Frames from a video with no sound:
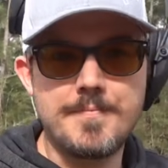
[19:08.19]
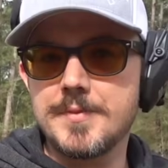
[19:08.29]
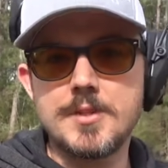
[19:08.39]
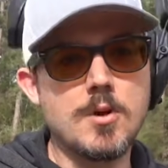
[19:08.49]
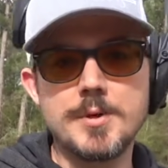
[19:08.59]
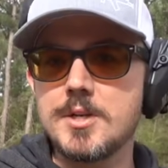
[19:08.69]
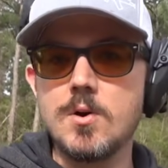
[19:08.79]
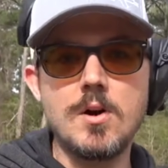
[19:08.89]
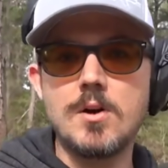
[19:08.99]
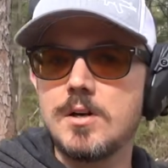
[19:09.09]
No
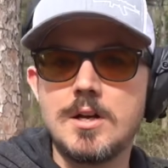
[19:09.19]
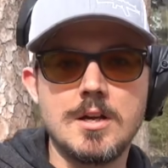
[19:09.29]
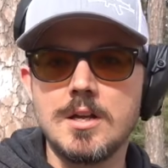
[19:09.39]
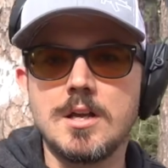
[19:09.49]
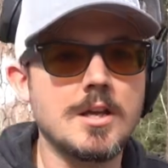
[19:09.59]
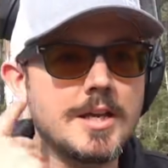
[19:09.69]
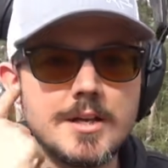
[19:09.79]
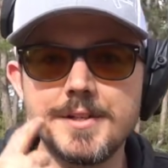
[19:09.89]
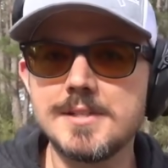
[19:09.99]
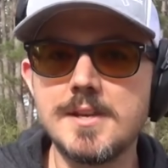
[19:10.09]
recoil.
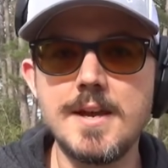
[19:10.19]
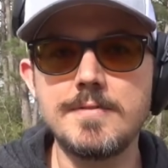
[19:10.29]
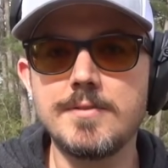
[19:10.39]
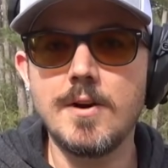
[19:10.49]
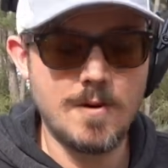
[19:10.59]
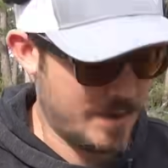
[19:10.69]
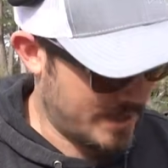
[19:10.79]
Hearing safe. Oh my